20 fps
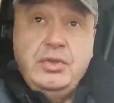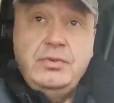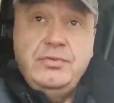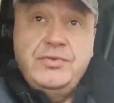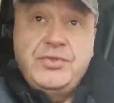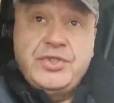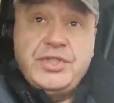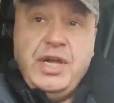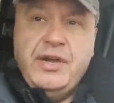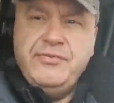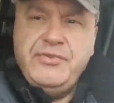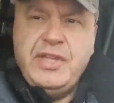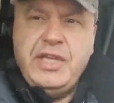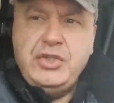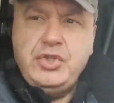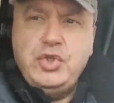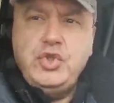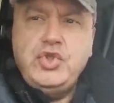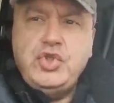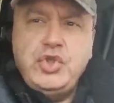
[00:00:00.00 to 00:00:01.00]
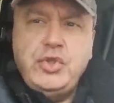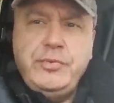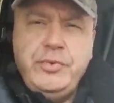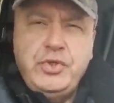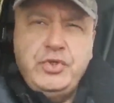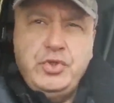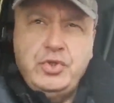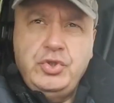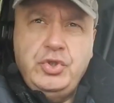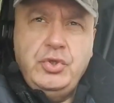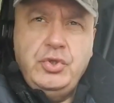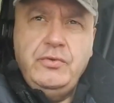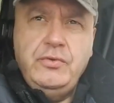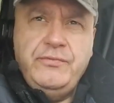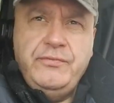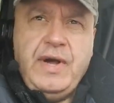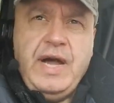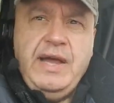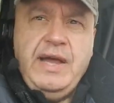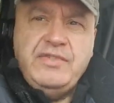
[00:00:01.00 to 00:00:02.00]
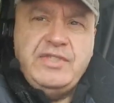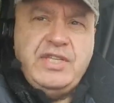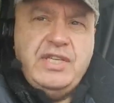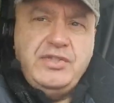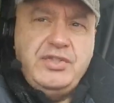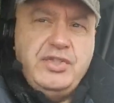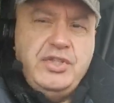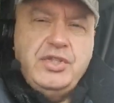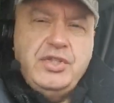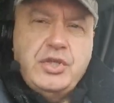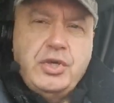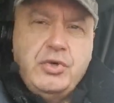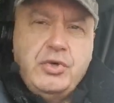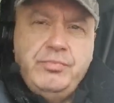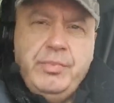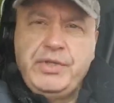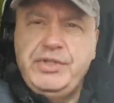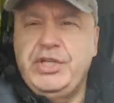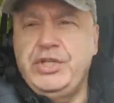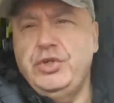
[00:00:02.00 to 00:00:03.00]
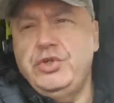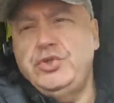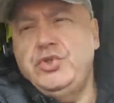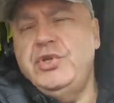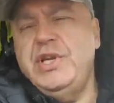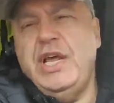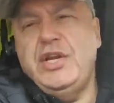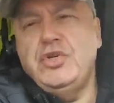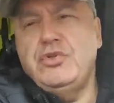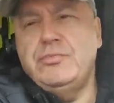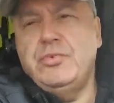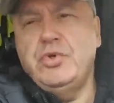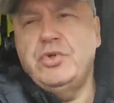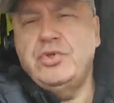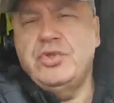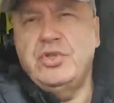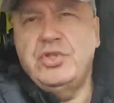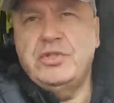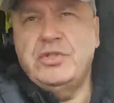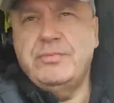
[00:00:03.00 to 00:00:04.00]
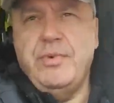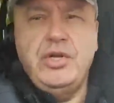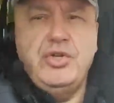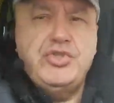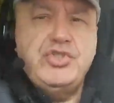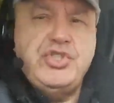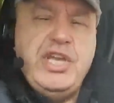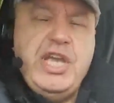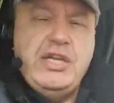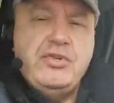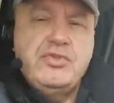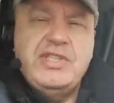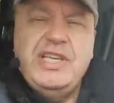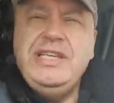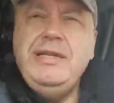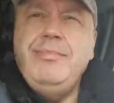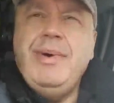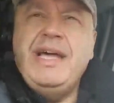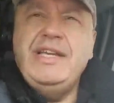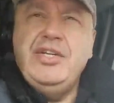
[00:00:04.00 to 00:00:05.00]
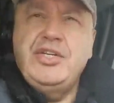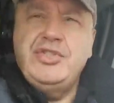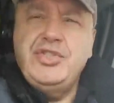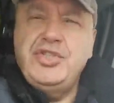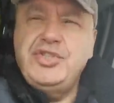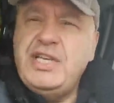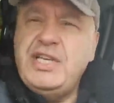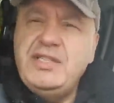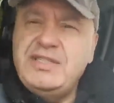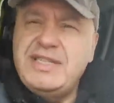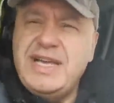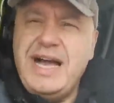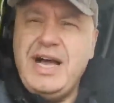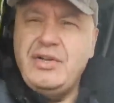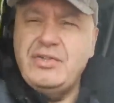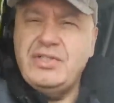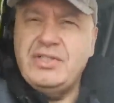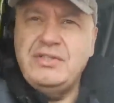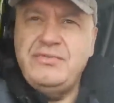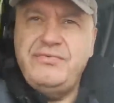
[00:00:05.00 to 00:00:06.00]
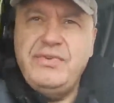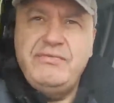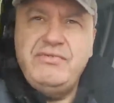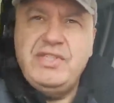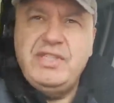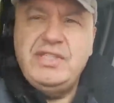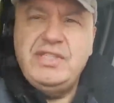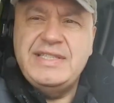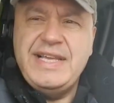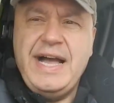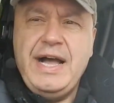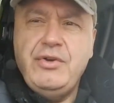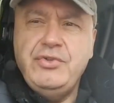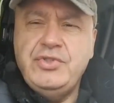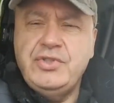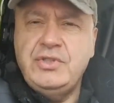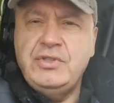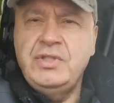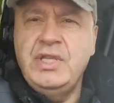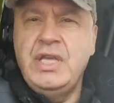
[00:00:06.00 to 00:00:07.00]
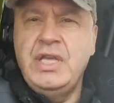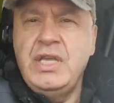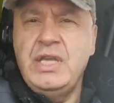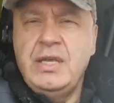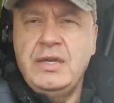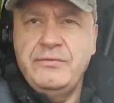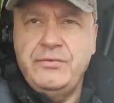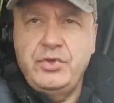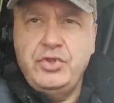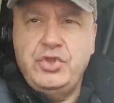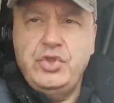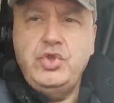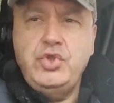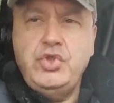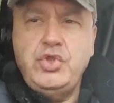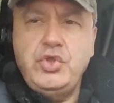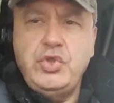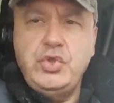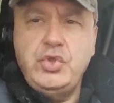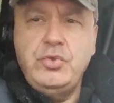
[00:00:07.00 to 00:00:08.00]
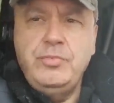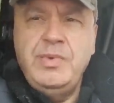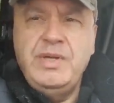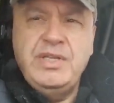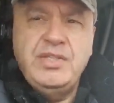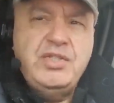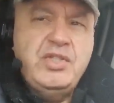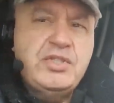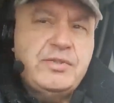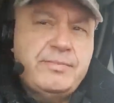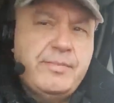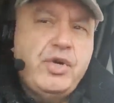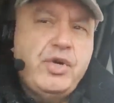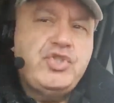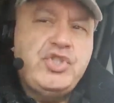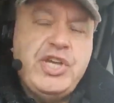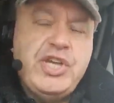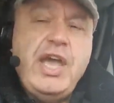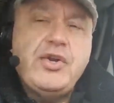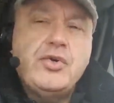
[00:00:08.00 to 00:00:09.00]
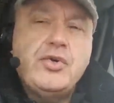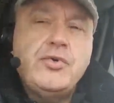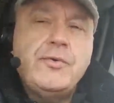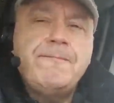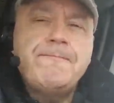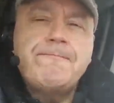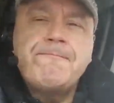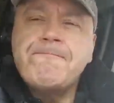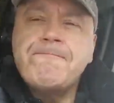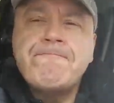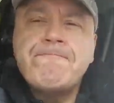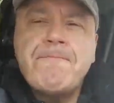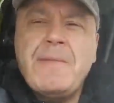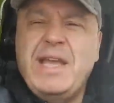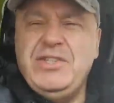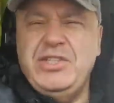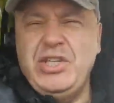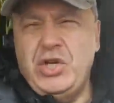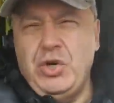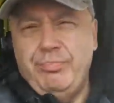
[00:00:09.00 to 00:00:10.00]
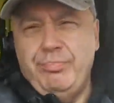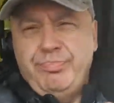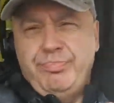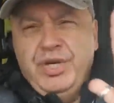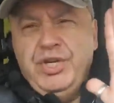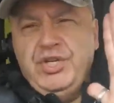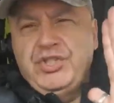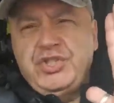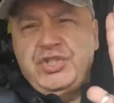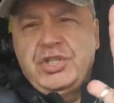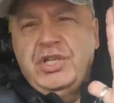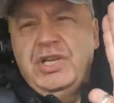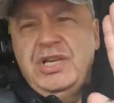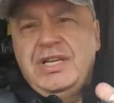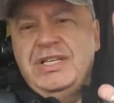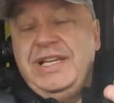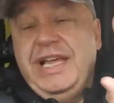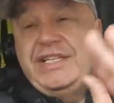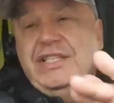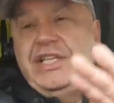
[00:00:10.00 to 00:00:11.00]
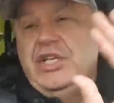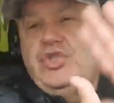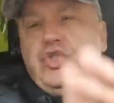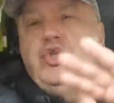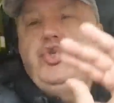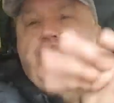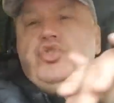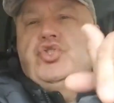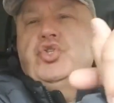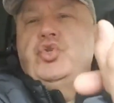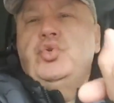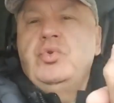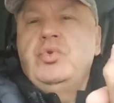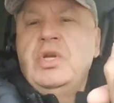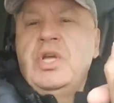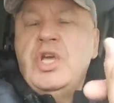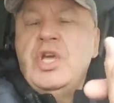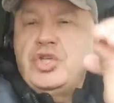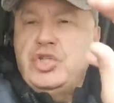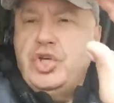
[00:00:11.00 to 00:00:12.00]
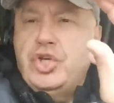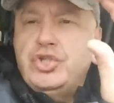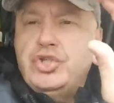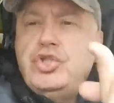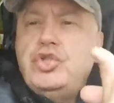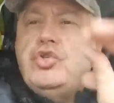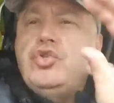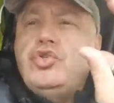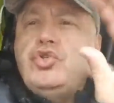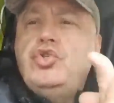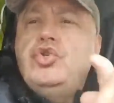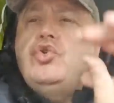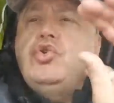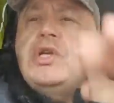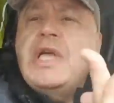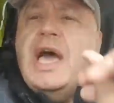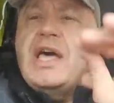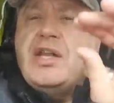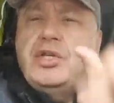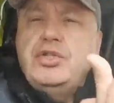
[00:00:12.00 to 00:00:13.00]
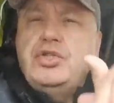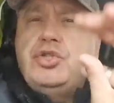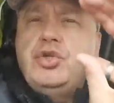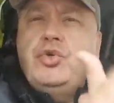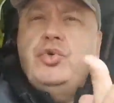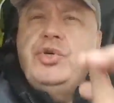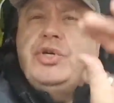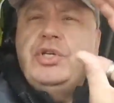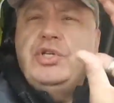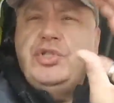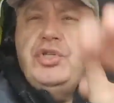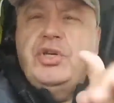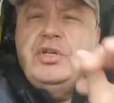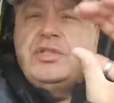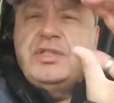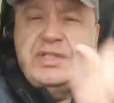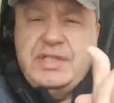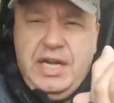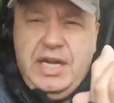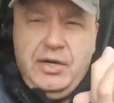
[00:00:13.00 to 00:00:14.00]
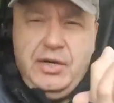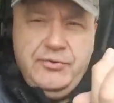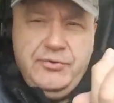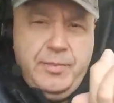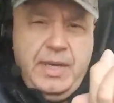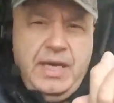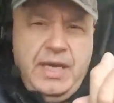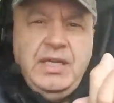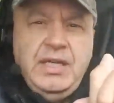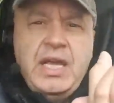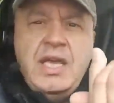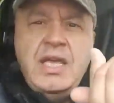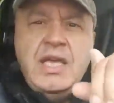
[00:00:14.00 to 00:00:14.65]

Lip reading: stuff that YouTube used to do 5-10 years ago, but they don't do that no more to the smaller channels. Anybody under 10,000, 15,000 for YouTube is a small channel, and they don't push like they used to. You got to do it yourself, man.